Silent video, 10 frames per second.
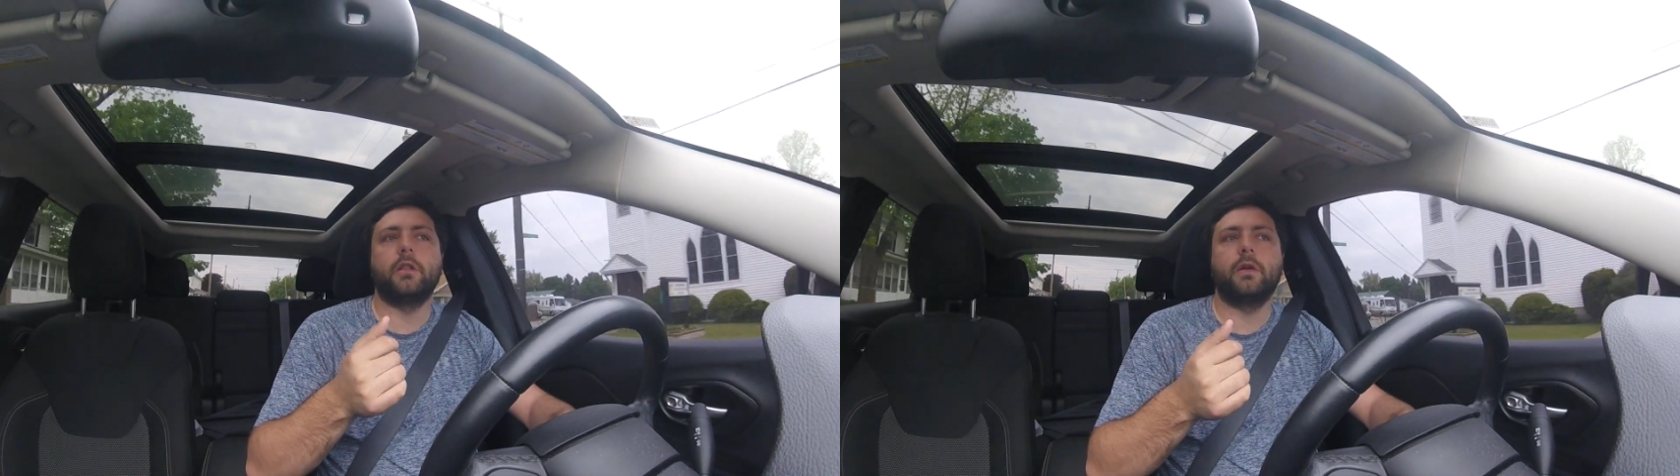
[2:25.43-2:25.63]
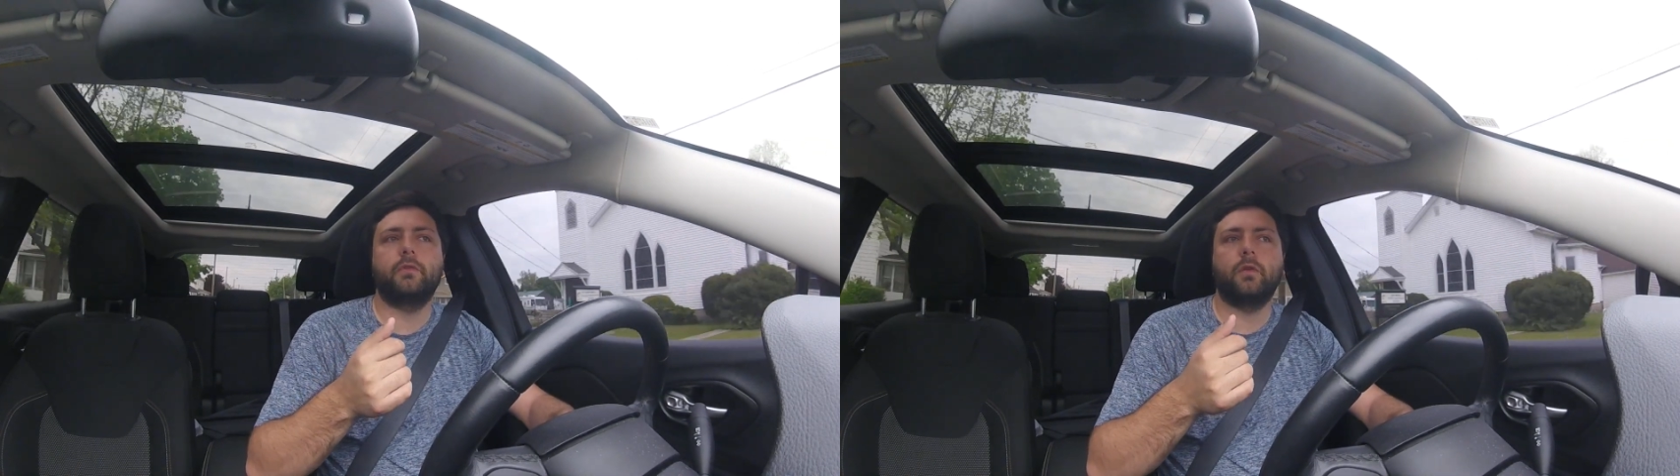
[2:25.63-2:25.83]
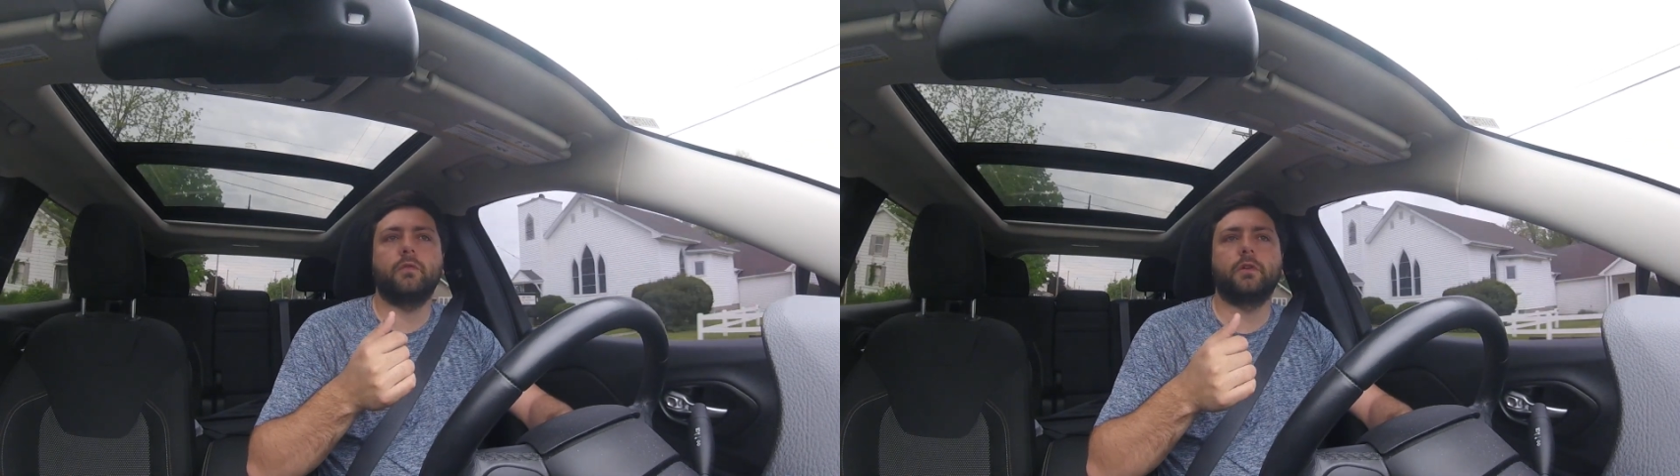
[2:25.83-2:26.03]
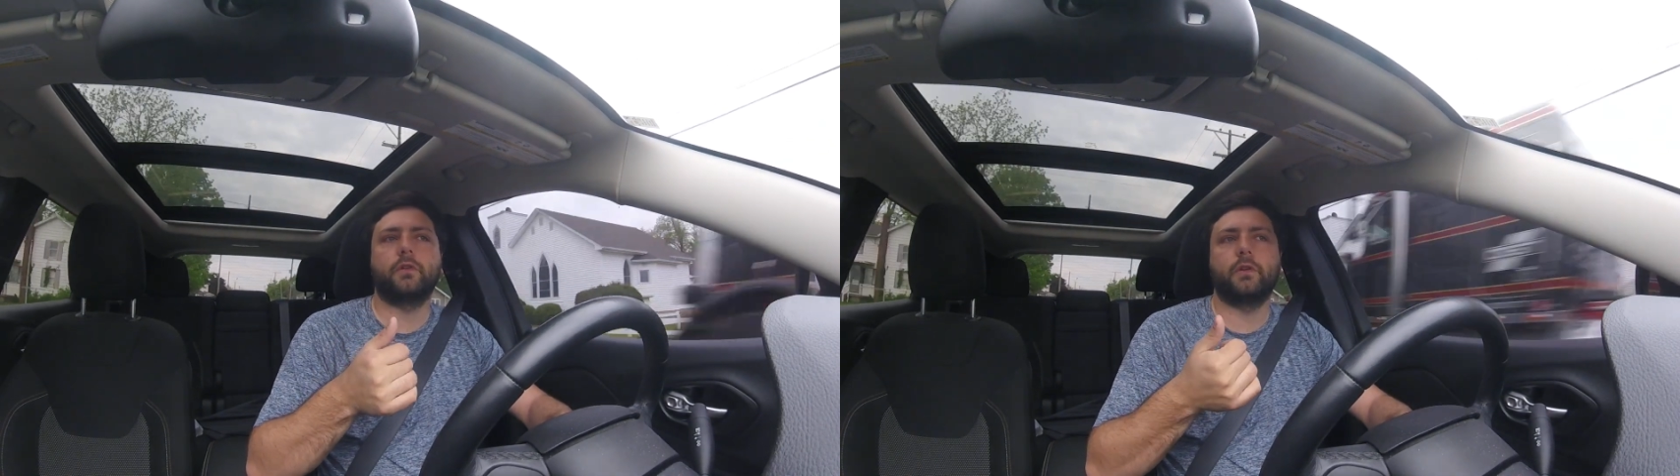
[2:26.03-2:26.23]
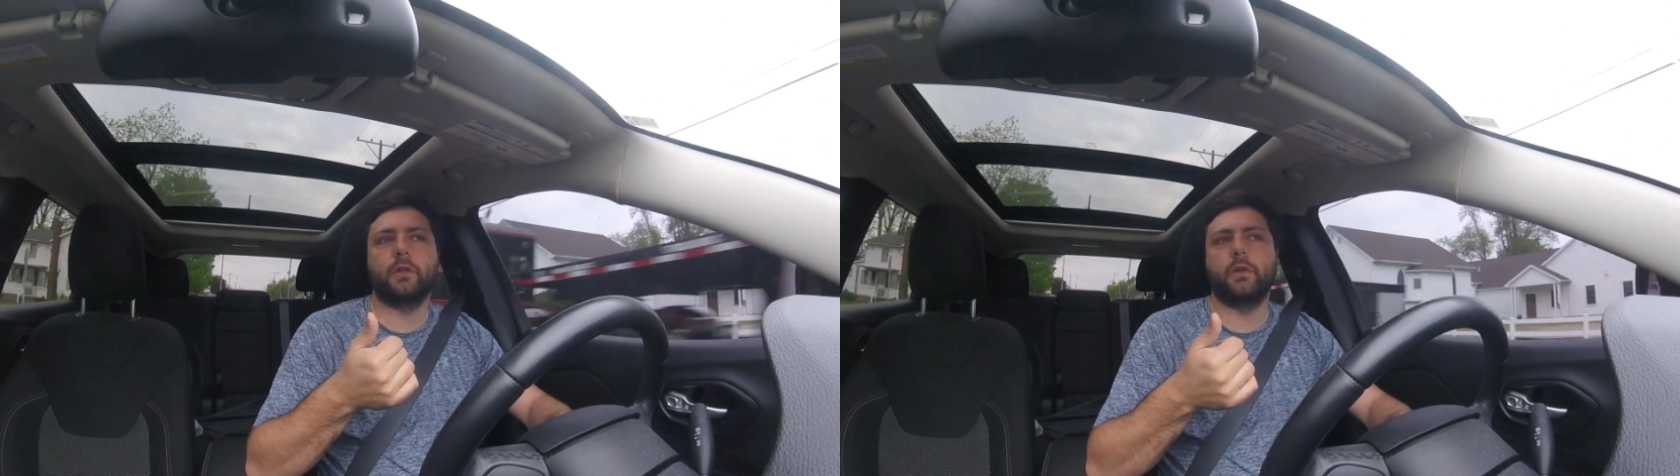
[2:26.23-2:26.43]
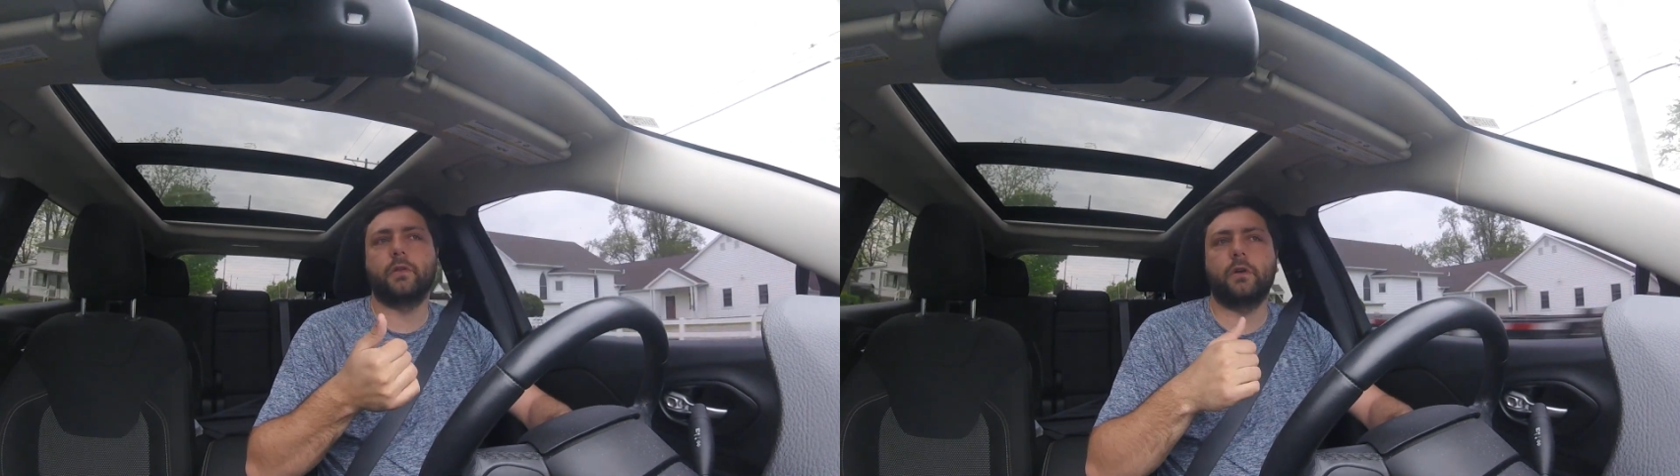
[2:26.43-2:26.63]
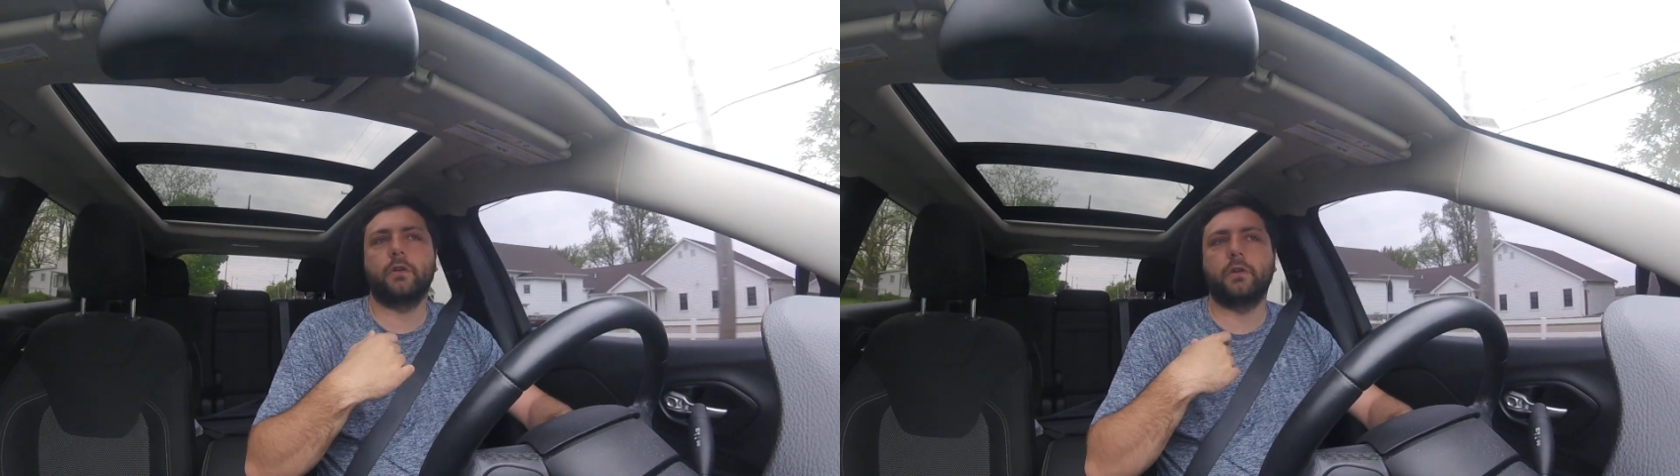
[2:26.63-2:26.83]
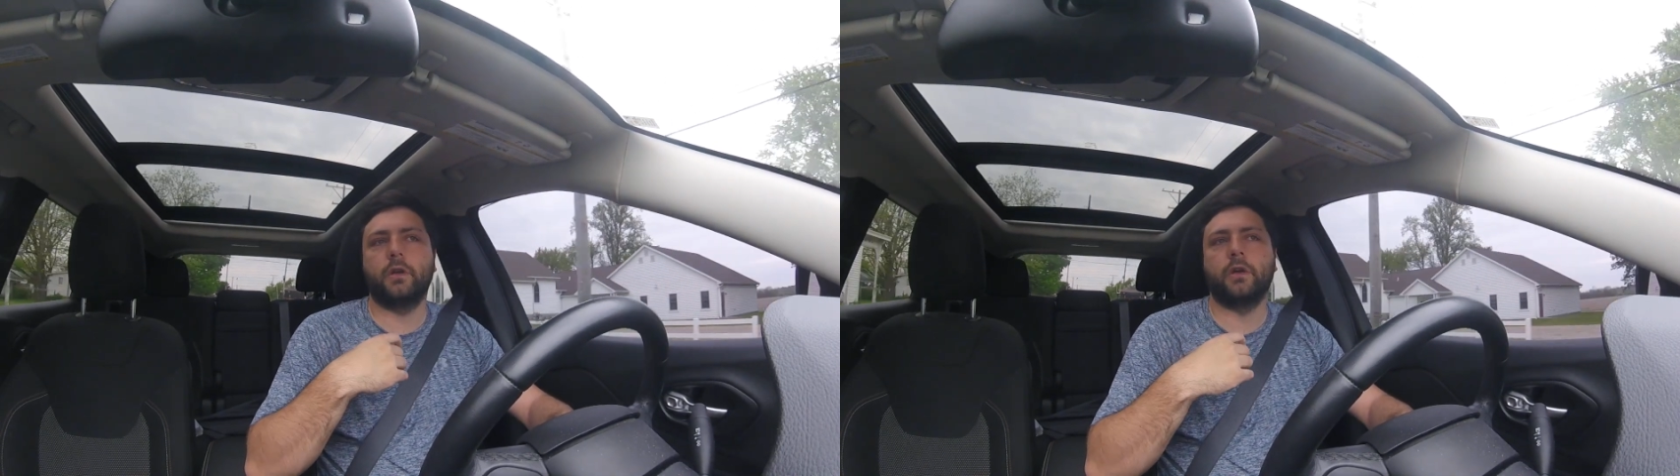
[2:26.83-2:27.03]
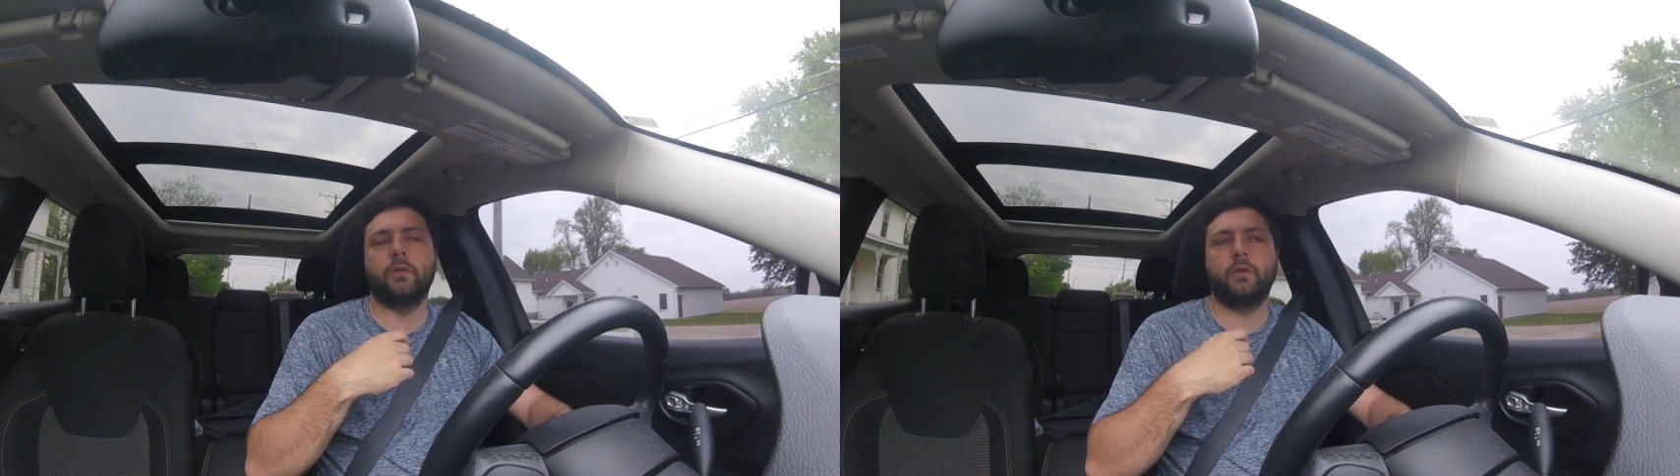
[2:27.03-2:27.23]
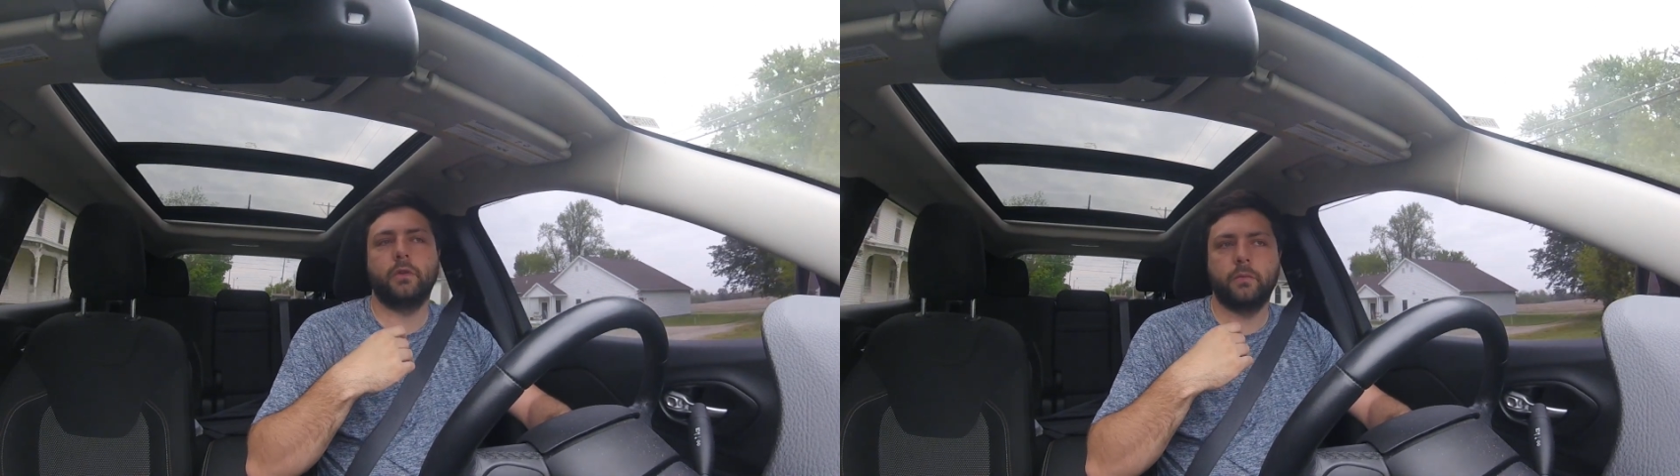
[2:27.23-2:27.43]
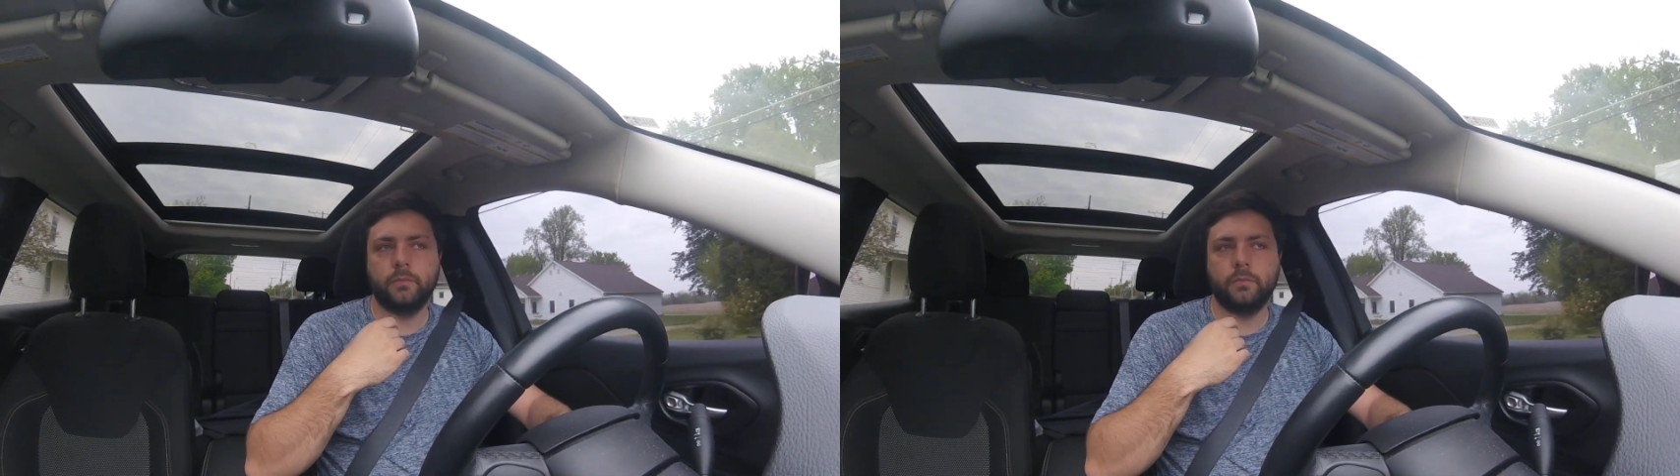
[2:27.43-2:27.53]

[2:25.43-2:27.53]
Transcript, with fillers: leftovers to this auction house